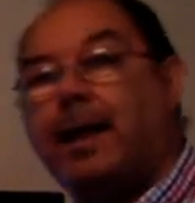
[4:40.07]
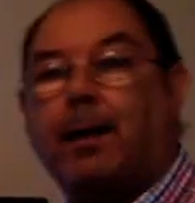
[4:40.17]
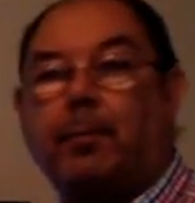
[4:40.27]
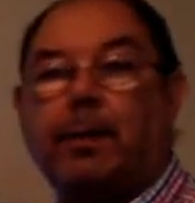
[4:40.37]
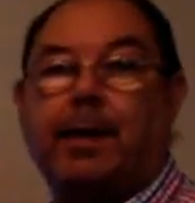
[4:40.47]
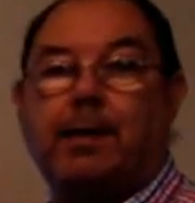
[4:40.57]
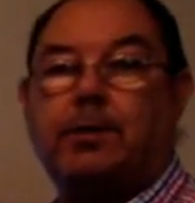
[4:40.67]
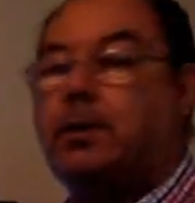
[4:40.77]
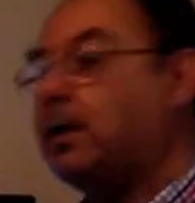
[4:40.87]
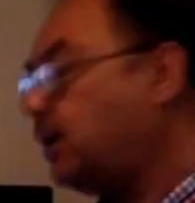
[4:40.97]
that
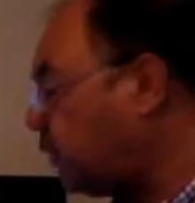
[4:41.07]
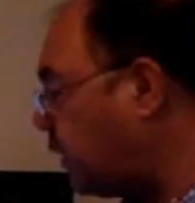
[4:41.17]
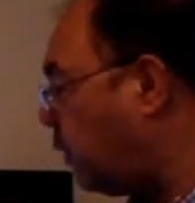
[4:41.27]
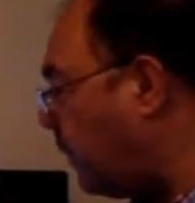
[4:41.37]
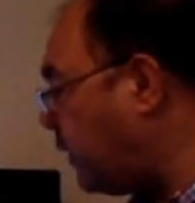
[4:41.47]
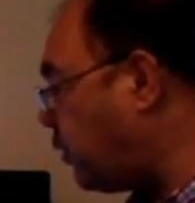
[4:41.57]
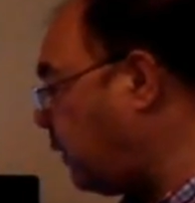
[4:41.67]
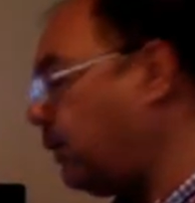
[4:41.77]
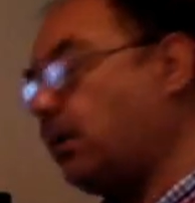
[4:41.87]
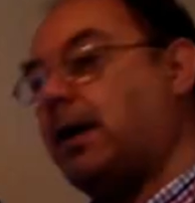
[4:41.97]
place. So you measure
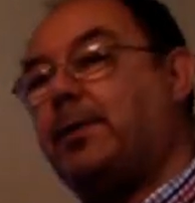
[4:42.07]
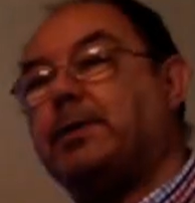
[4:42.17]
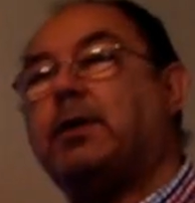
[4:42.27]
it where it's